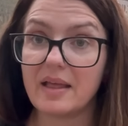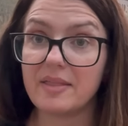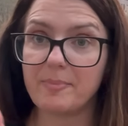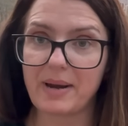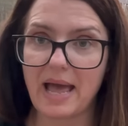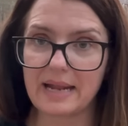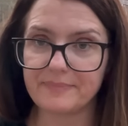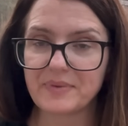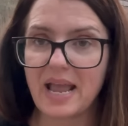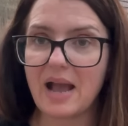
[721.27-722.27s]
the plan,
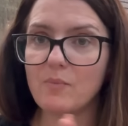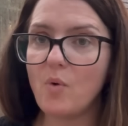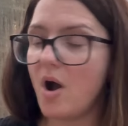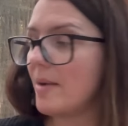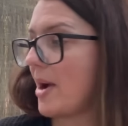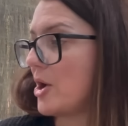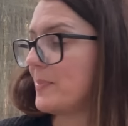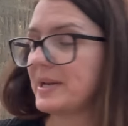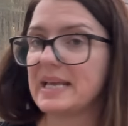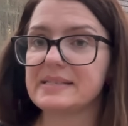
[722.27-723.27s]
and what I'm
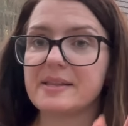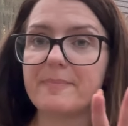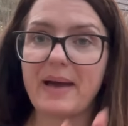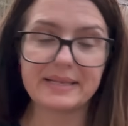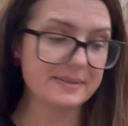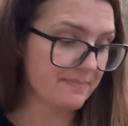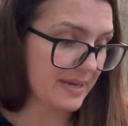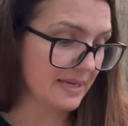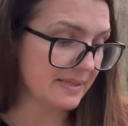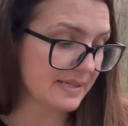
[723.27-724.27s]
hoping is that the pattern
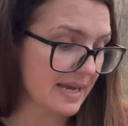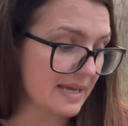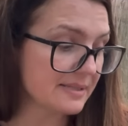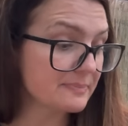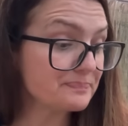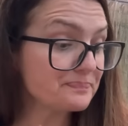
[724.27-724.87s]
pieces,